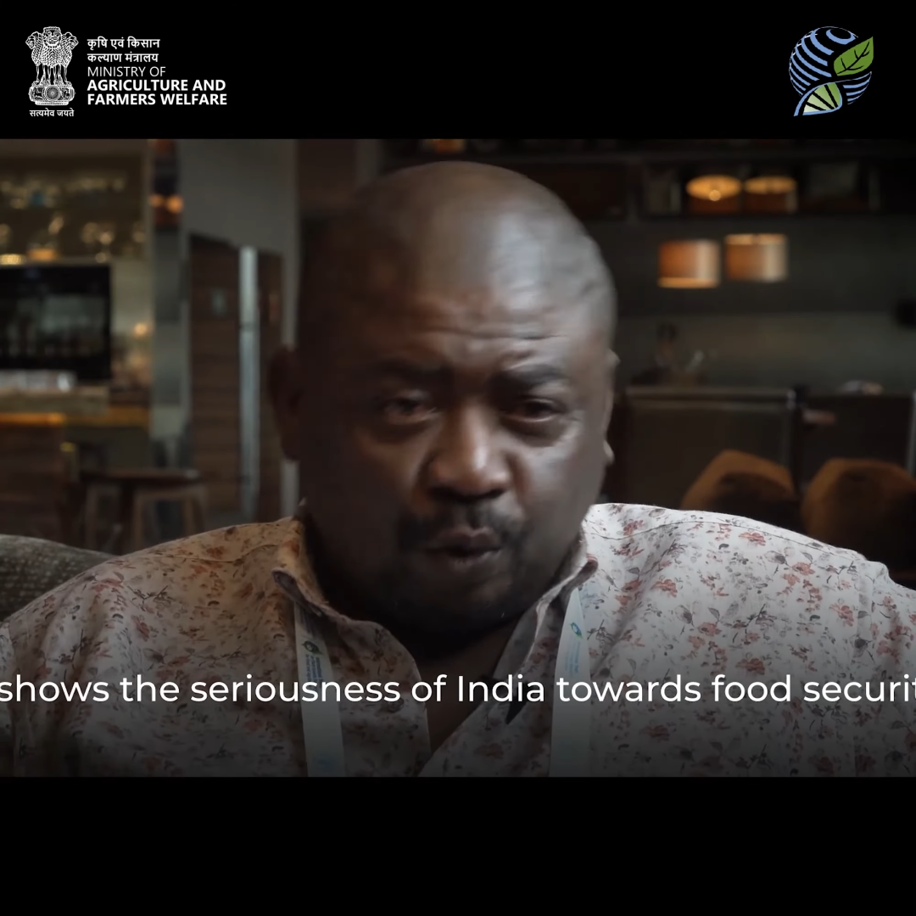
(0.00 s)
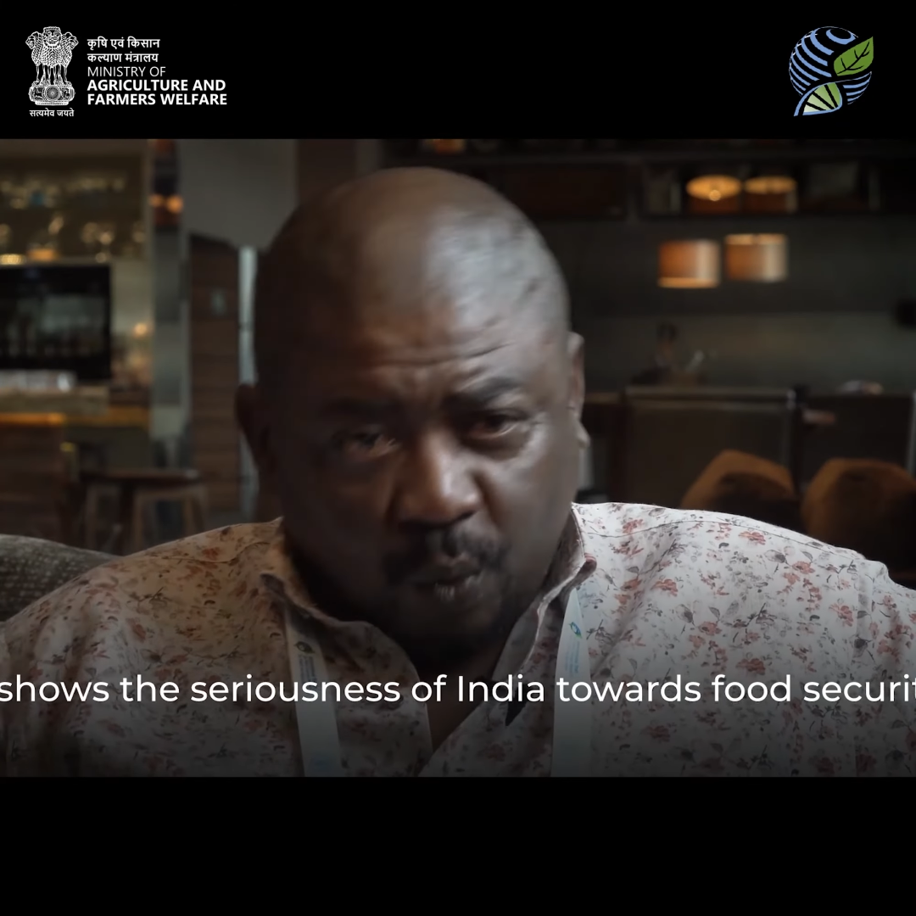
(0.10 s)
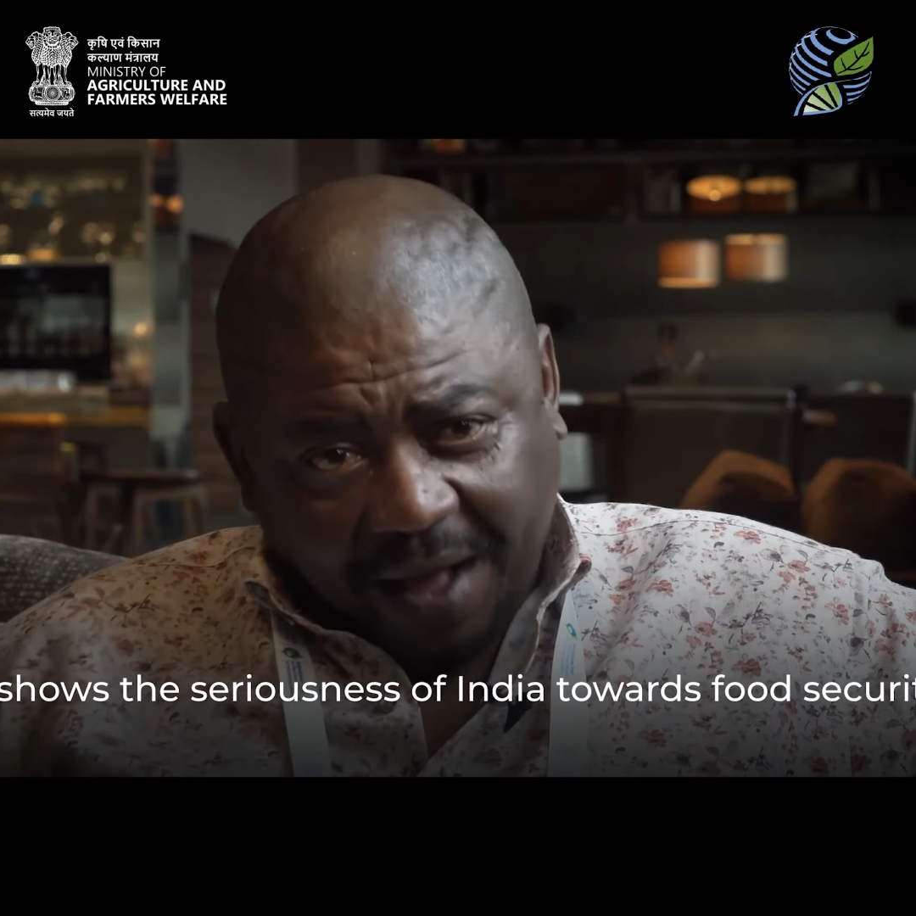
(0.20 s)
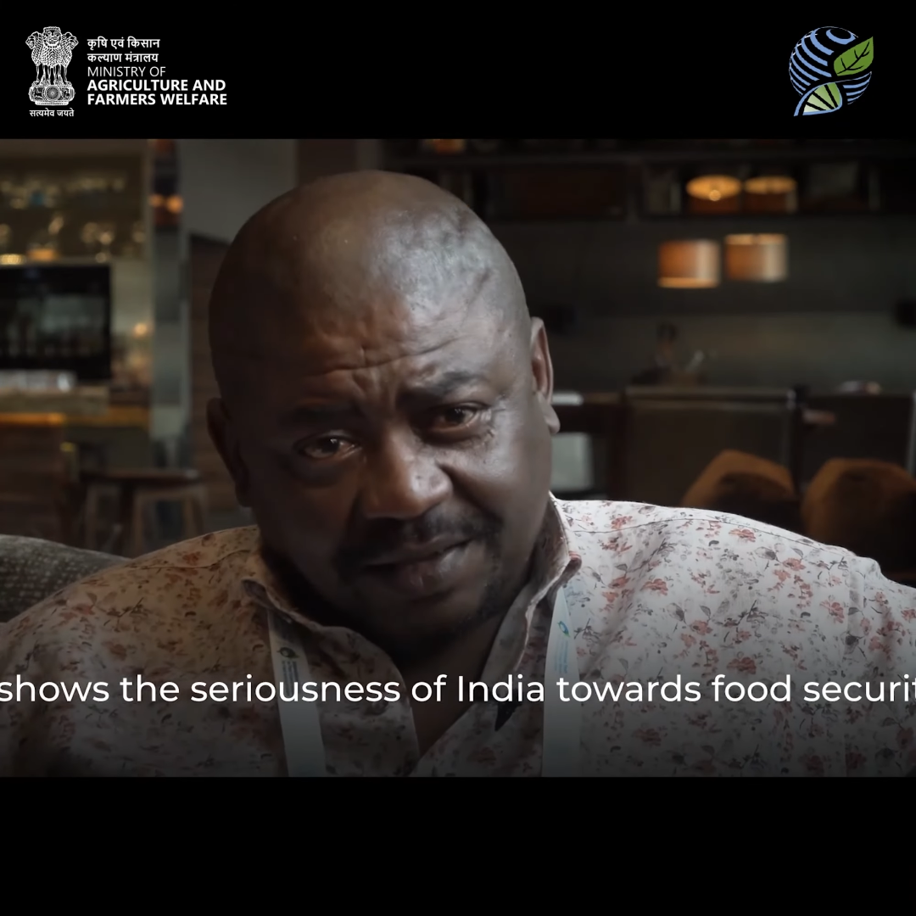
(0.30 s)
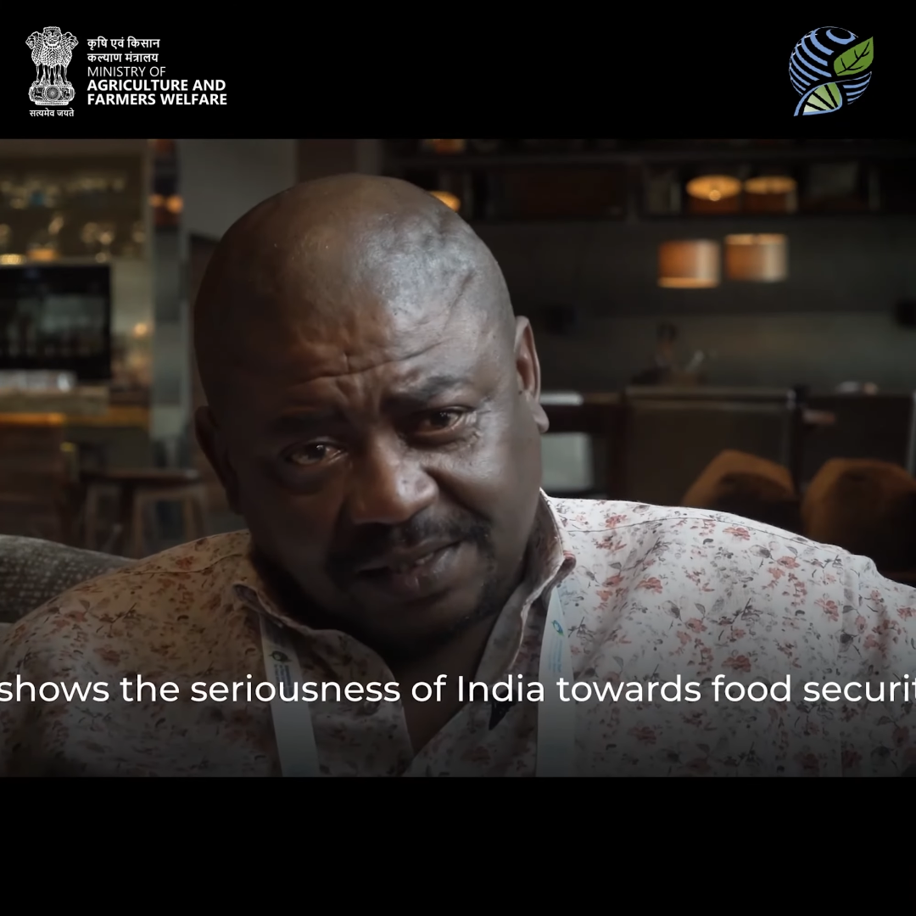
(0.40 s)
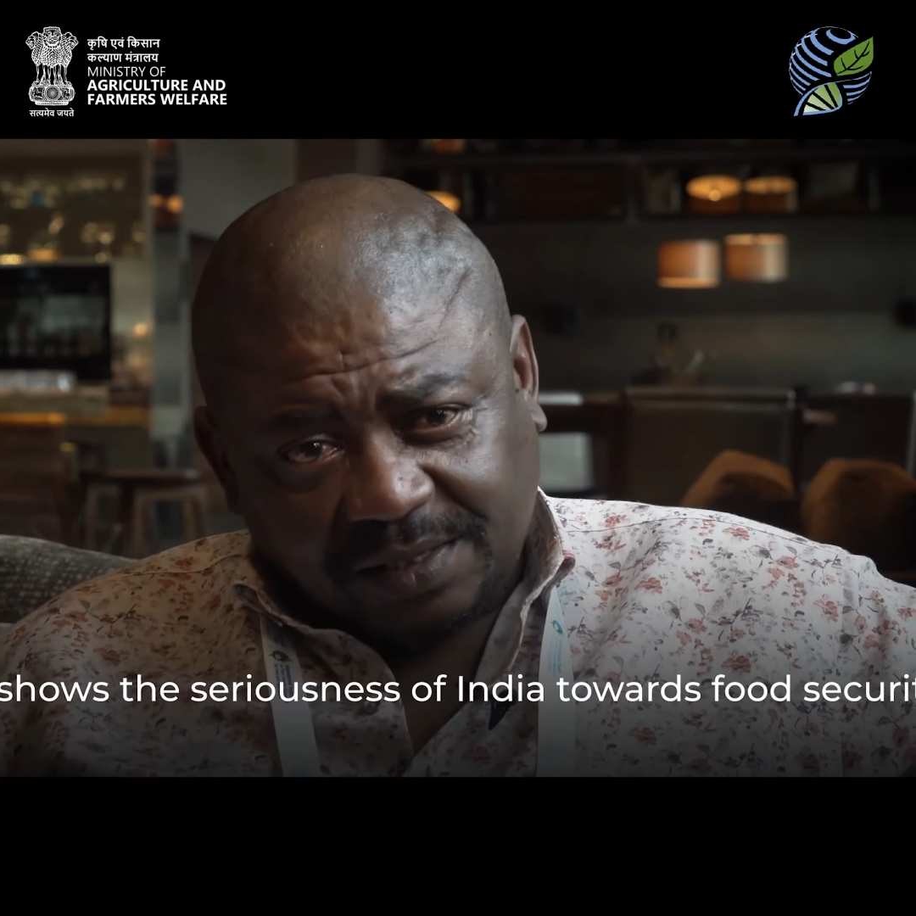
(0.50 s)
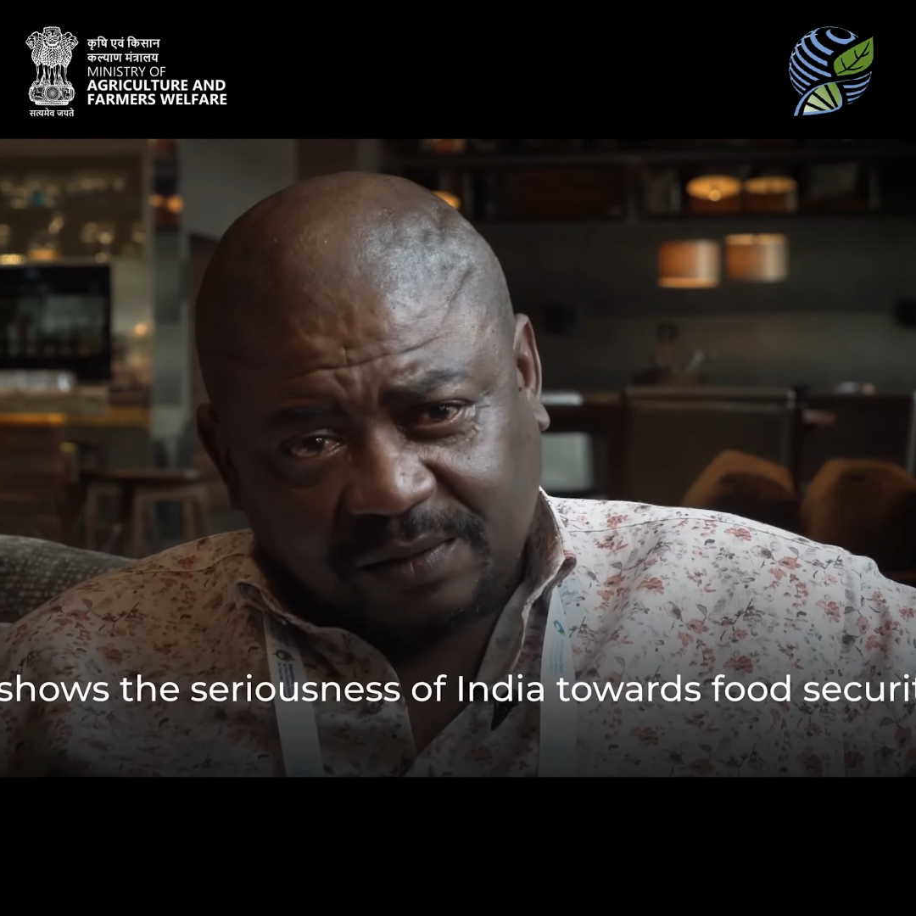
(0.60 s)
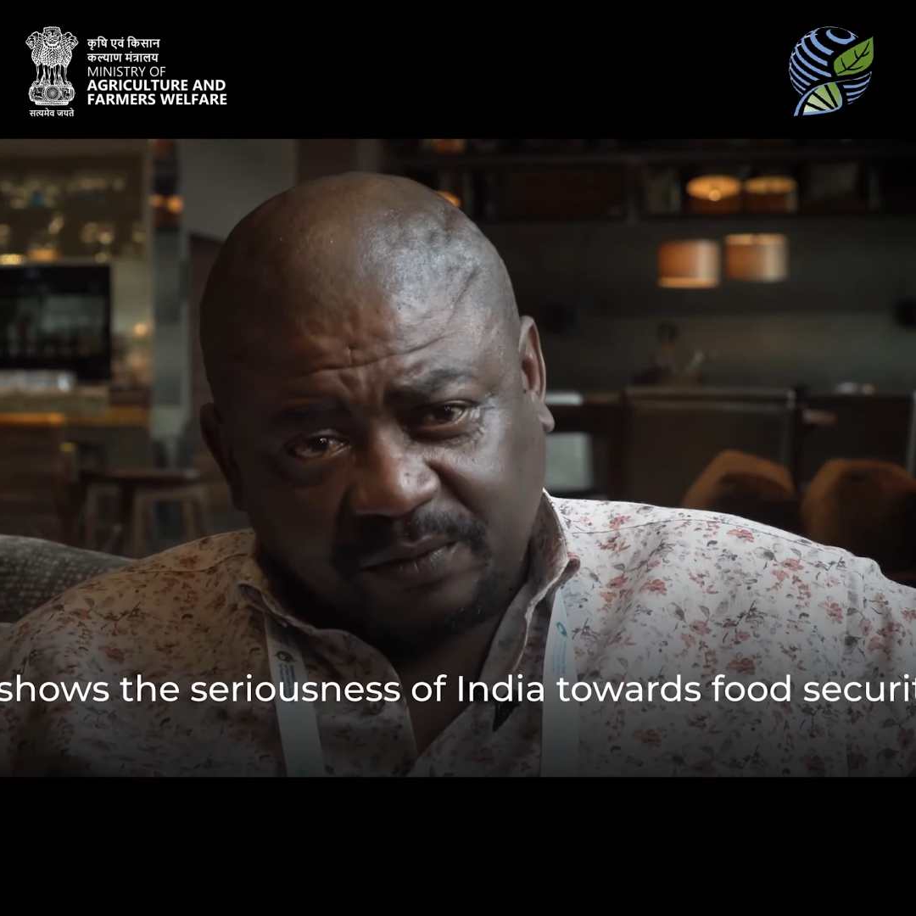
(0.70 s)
towards